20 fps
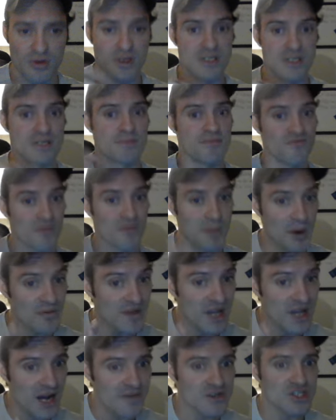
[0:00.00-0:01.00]
because removing
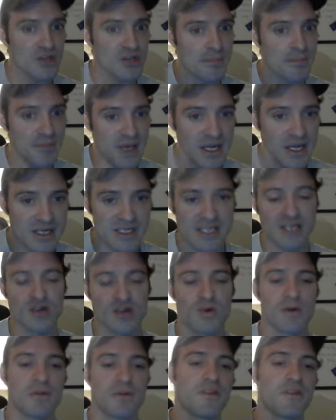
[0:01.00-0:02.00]
cover is a big deal
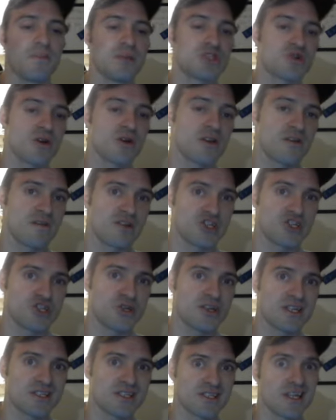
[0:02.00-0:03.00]
when the majority of your
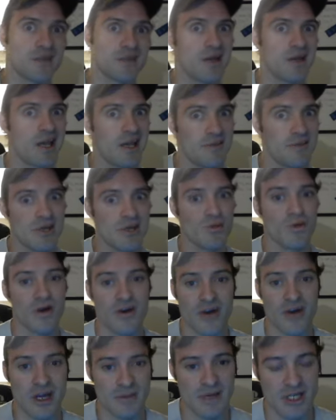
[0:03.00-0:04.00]
shooting is going to be AP1
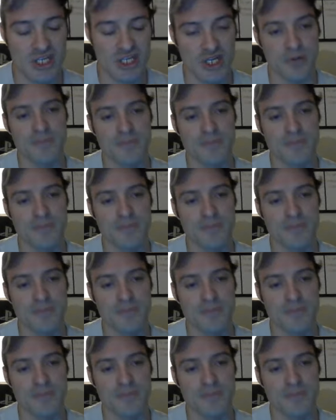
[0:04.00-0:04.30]
or AP2.